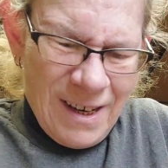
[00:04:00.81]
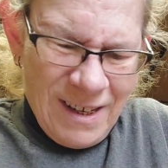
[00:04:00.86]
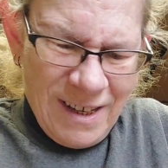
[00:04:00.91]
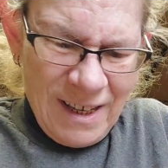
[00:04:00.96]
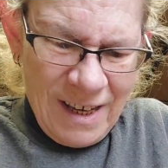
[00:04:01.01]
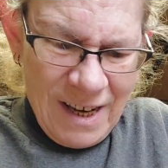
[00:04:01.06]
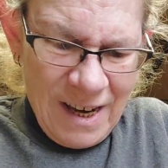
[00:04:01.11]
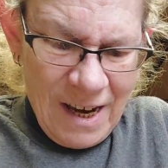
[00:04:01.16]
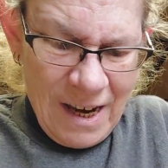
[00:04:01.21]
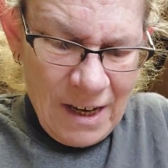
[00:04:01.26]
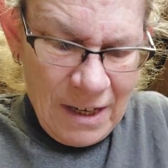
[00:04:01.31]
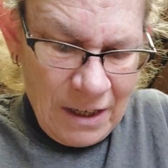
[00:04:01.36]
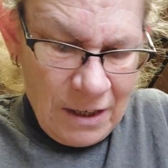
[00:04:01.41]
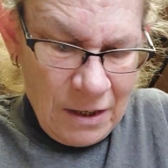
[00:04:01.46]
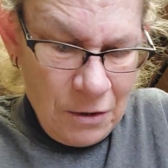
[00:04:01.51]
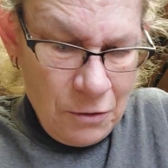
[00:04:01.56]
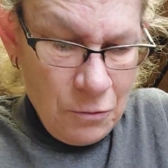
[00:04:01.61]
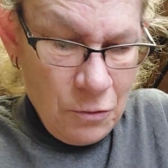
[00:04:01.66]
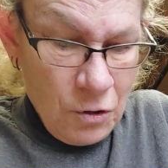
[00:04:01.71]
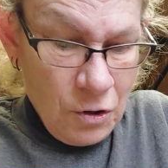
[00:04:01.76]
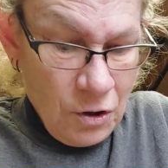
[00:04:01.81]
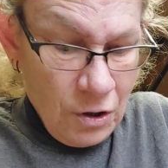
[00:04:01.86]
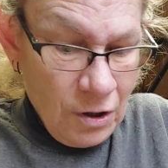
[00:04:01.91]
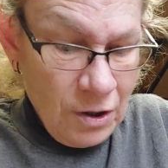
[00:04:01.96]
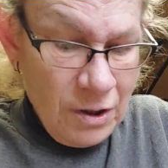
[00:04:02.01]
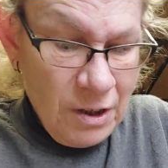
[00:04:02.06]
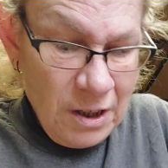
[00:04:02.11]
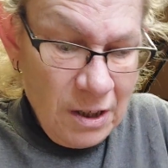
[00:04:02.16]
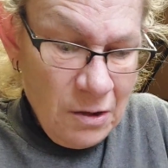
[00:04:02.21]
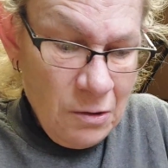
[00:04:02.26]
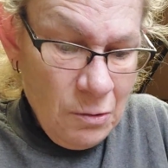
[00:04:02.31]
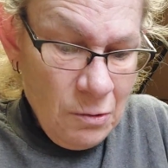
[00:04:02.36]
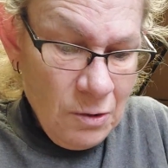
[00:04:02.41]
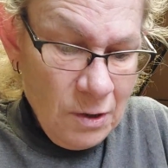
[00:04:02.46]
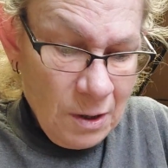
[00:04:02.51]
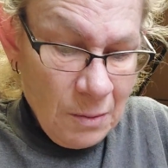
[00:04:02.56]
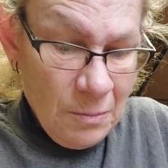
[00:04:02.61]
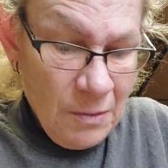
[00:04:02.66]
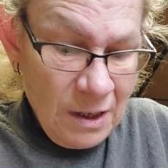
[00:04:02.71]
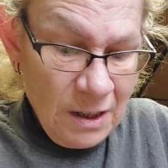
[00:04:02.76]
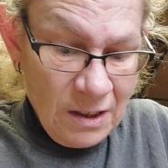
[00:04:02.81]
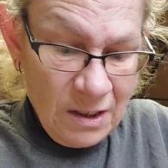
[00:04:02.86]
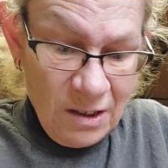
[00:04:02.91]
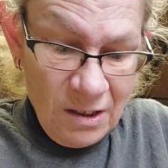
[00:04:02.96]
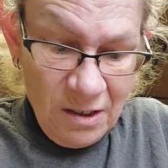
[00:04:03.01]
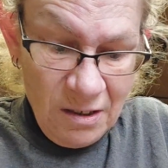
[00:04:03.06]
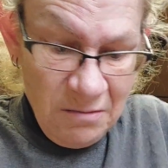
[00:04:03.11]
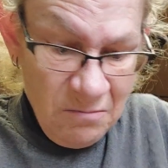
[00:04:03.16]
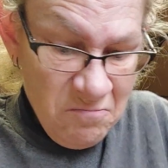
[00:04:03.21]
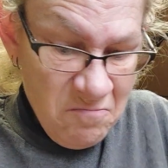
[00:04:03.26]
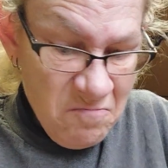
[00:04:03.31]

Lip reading: You could use a mixer,